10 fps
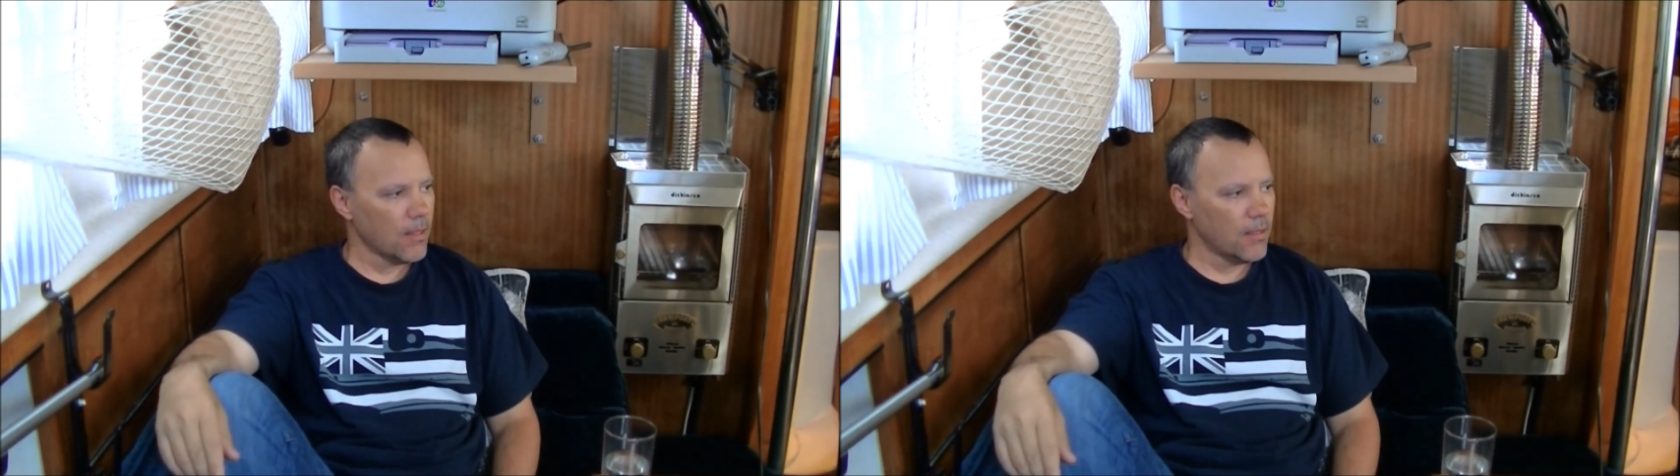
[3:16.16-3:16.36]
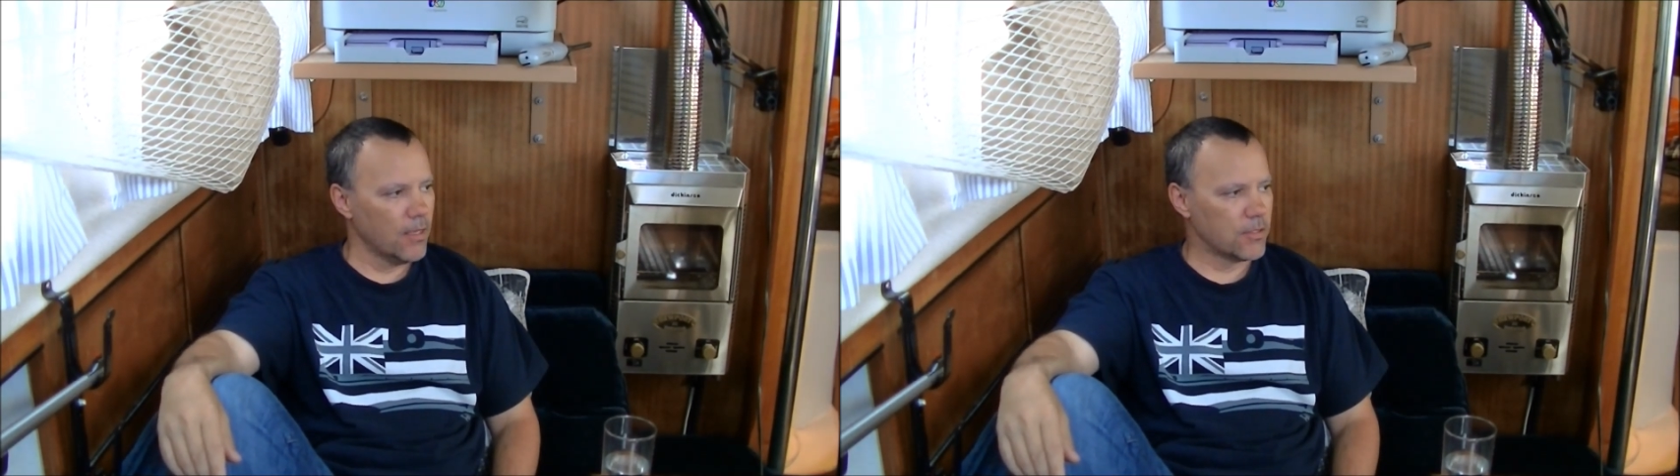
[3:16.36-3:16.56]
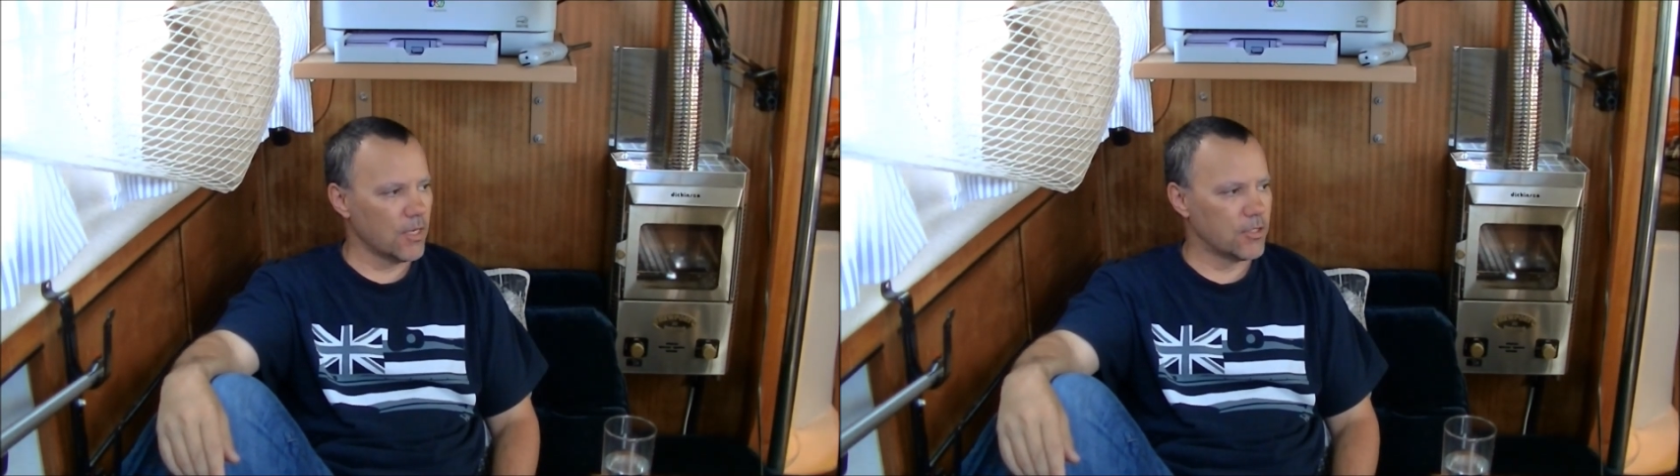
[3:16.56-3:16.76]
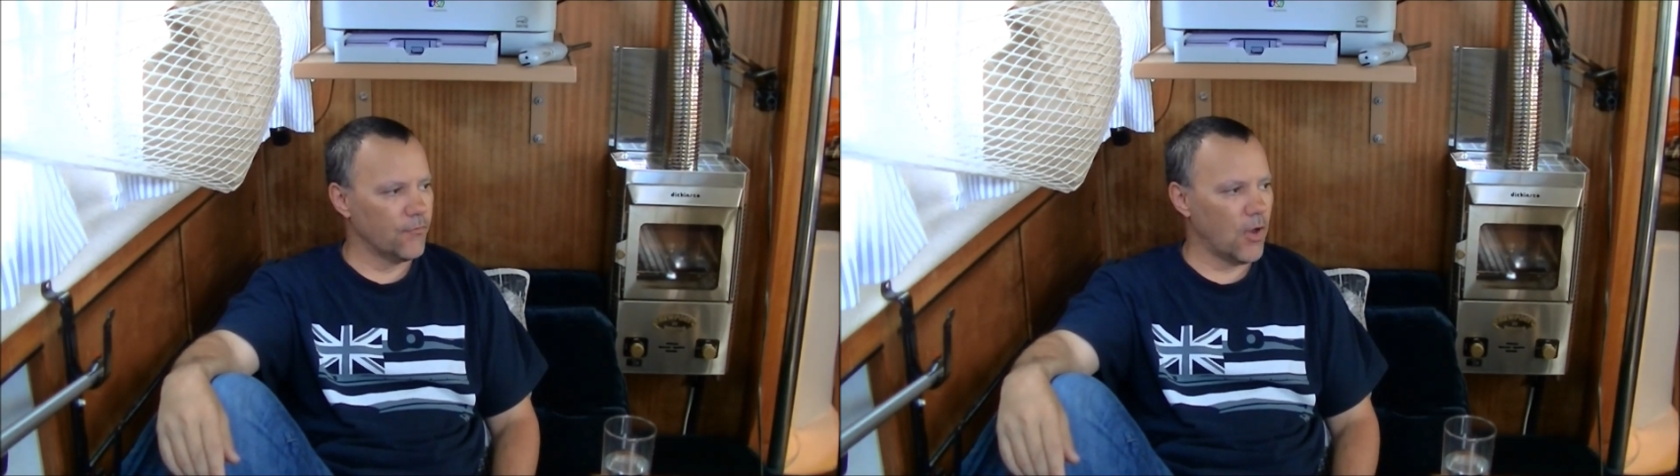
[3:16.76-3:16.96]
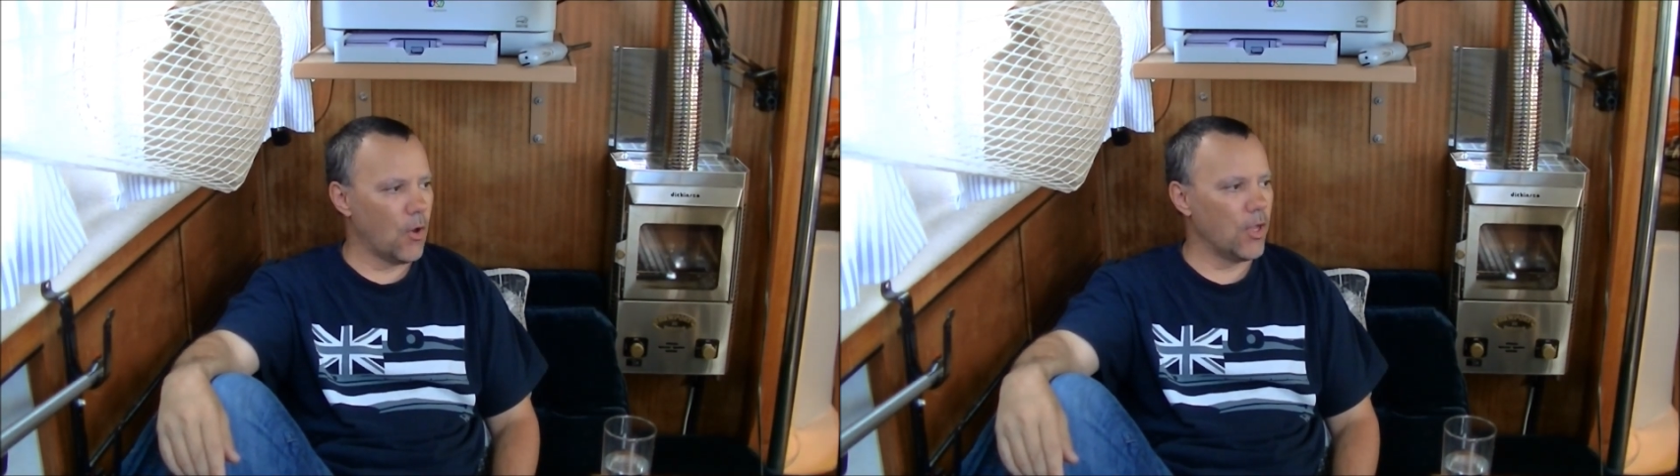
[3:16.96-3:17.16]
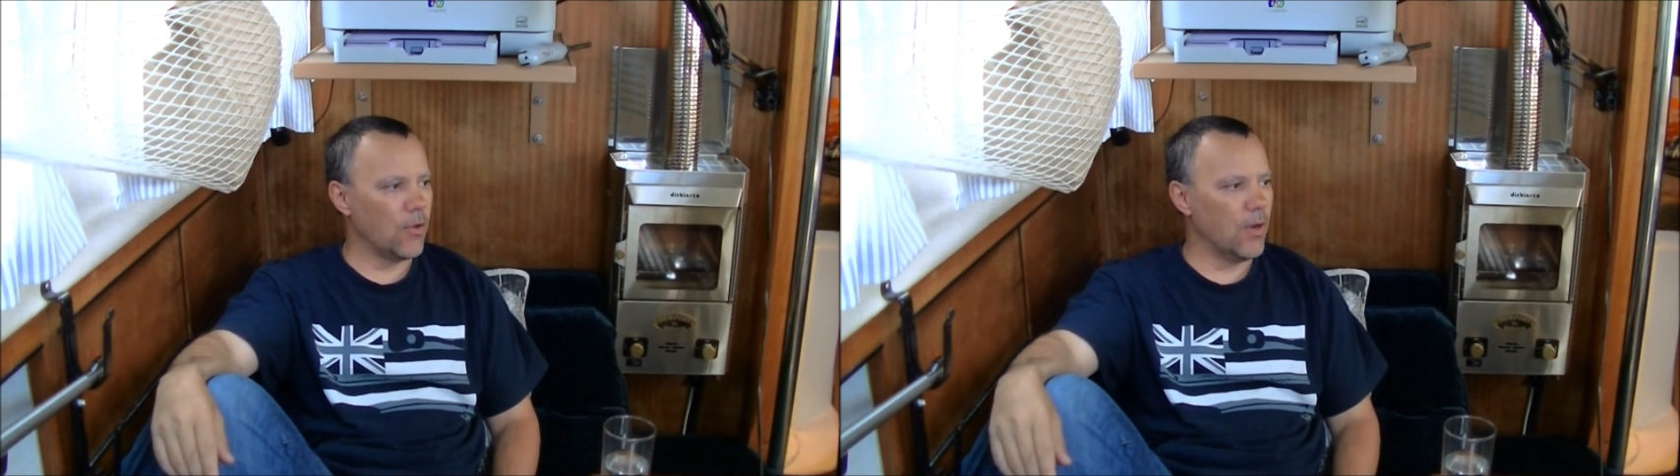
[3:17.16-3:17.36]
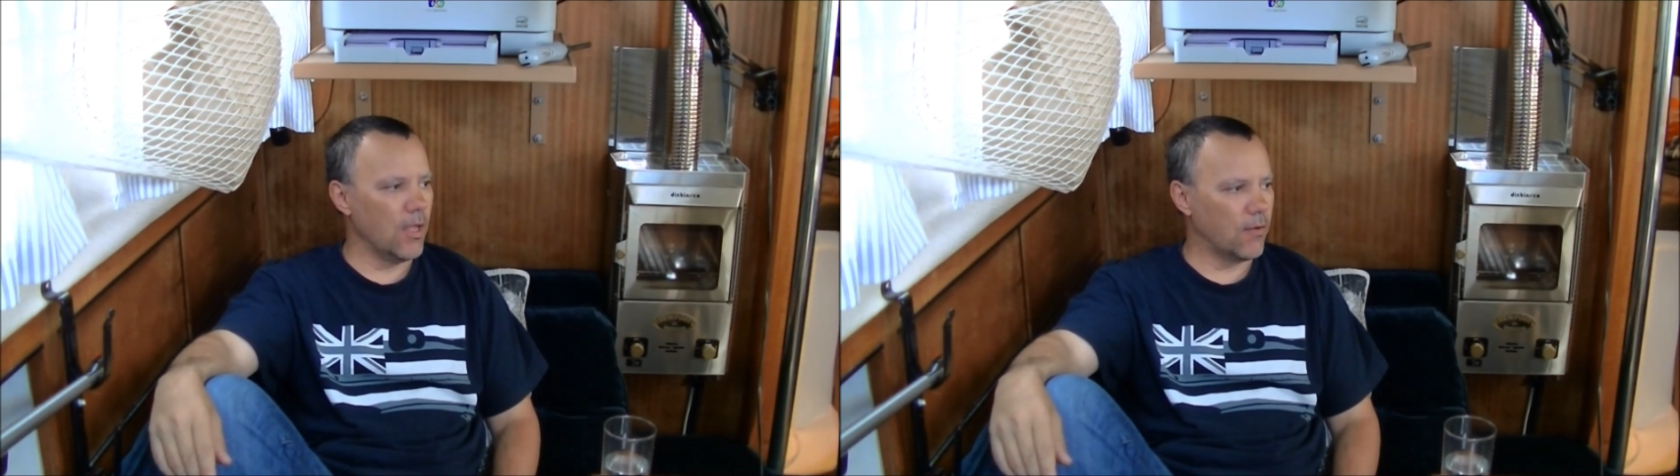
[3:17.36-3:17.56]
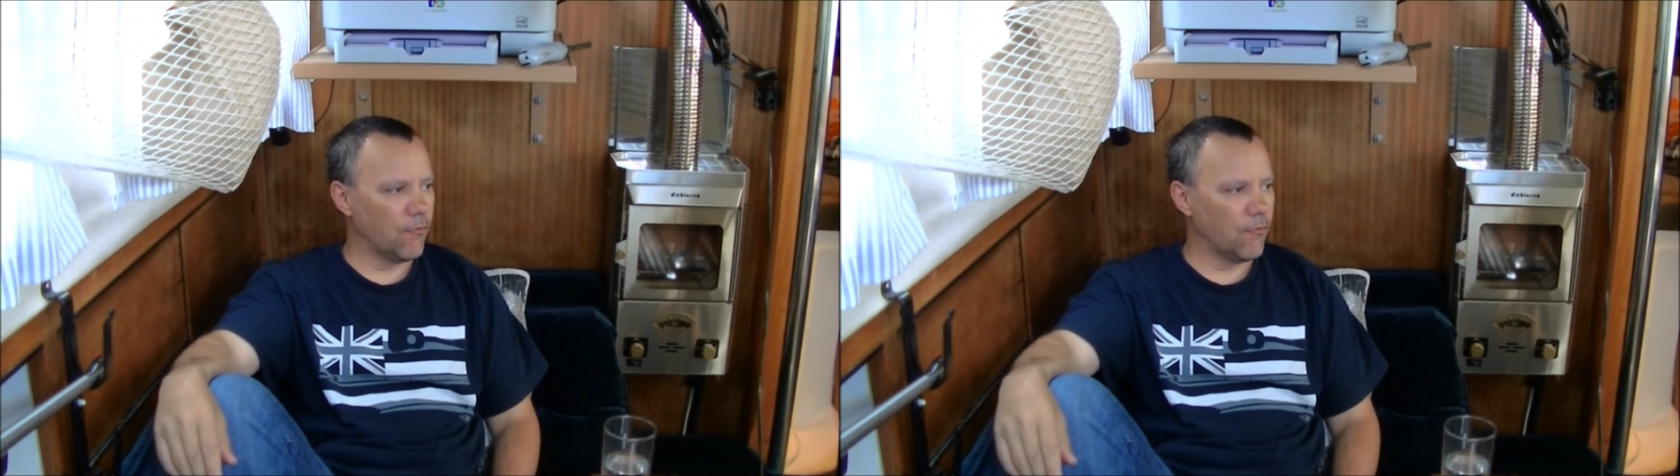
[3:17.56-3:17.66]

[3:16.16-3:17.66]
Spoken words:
It's a very unique,